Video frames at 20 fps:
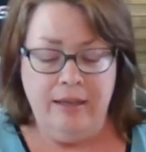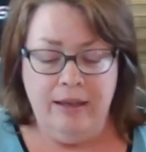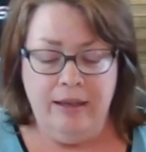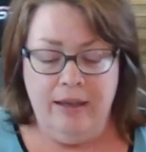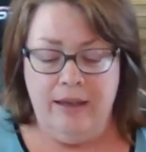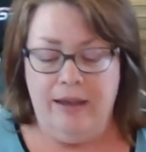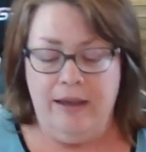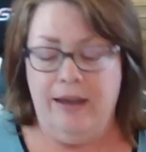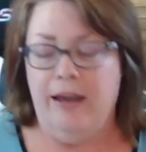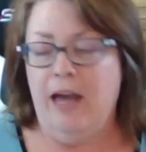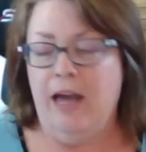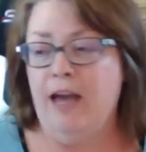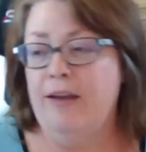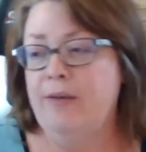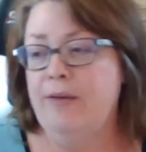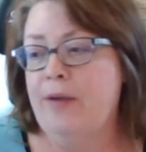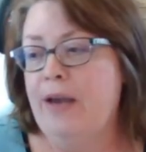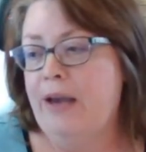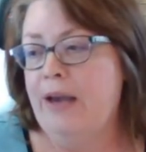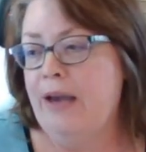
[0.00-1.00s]

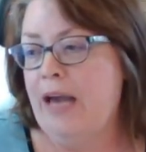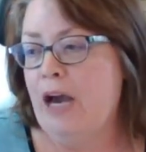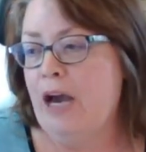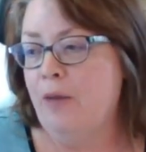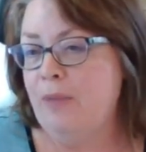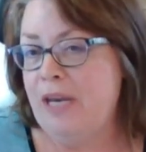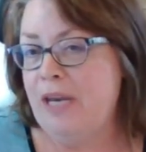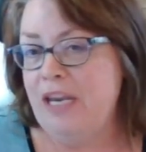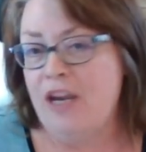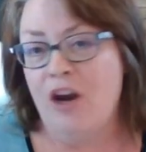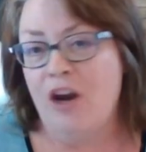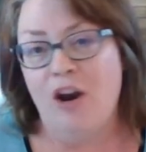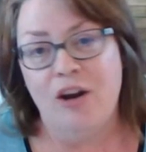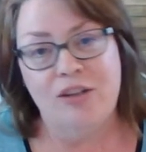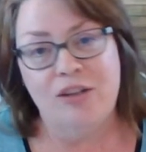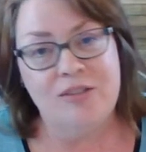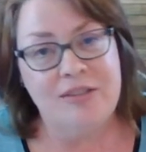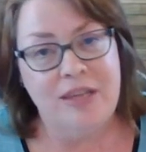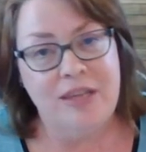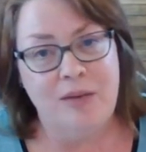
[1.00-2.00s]
how many
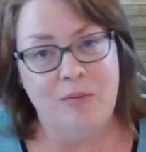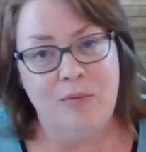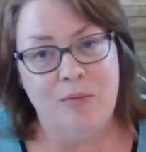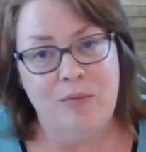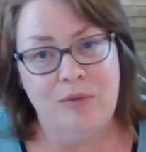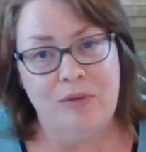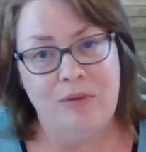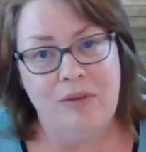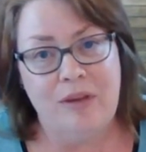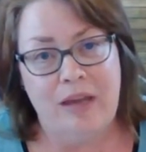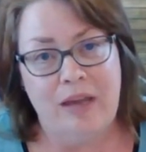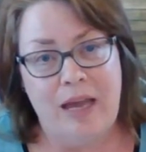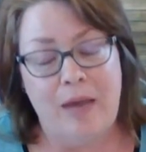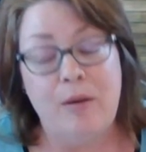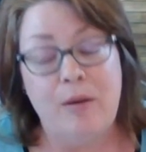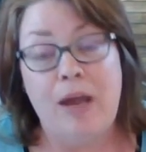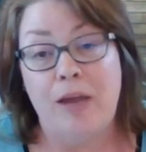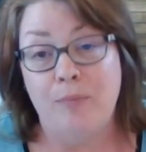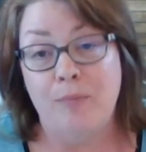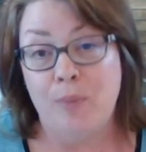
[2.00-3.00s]
cards
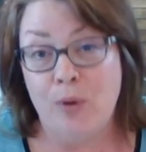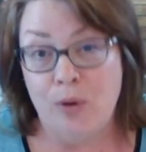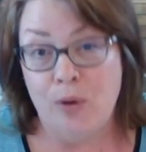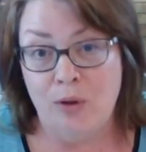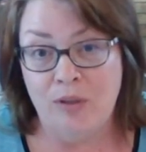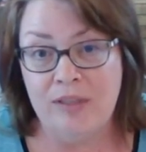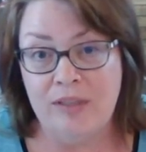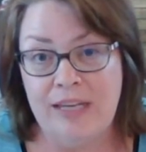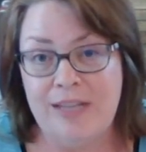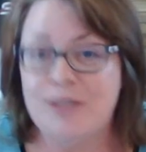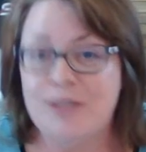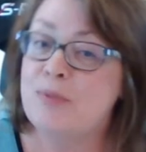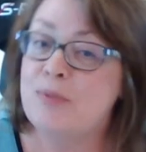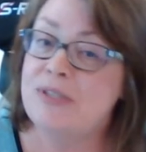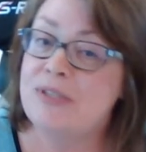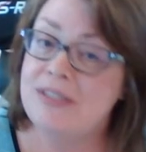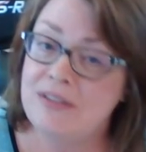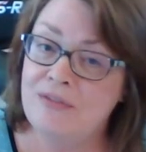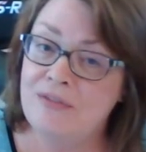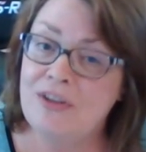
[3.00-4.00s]
I pulled, and
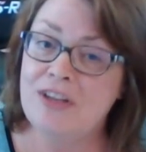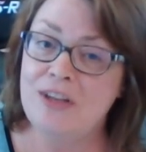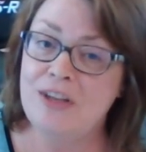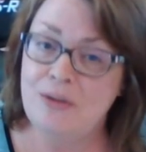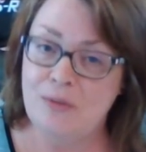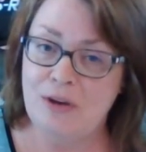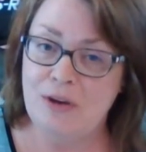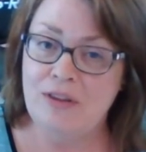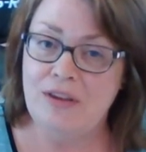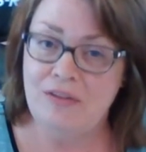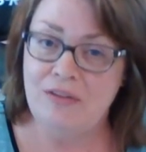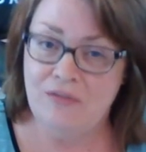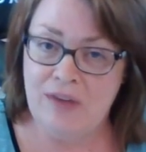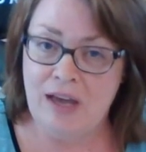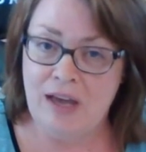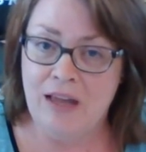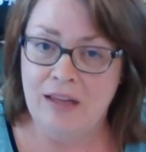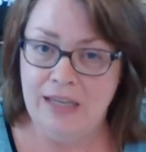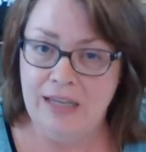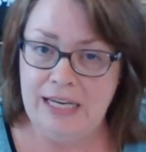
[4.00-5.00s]
specifically where they
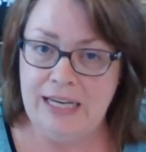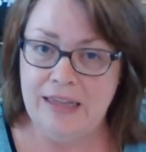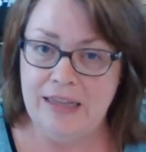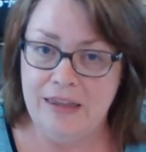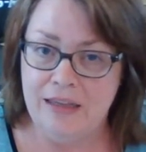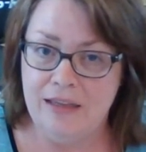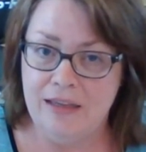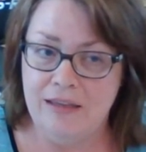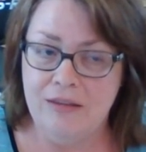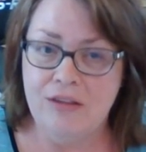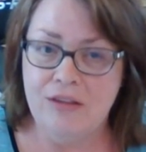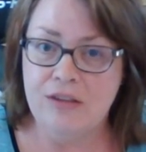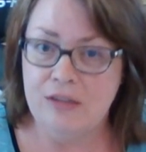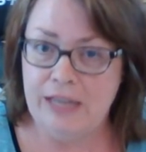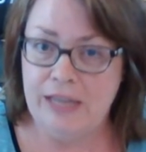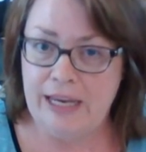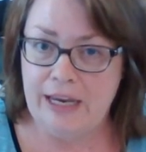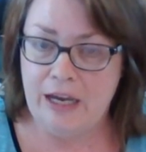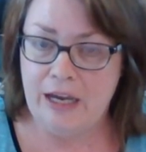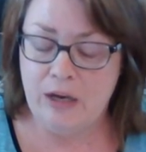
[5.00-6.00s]
fell in the
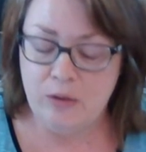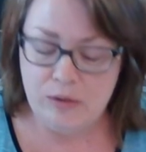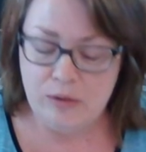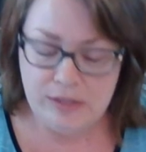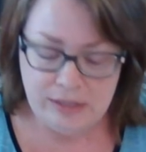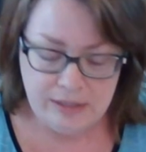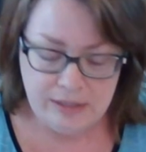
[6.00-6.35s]
layout.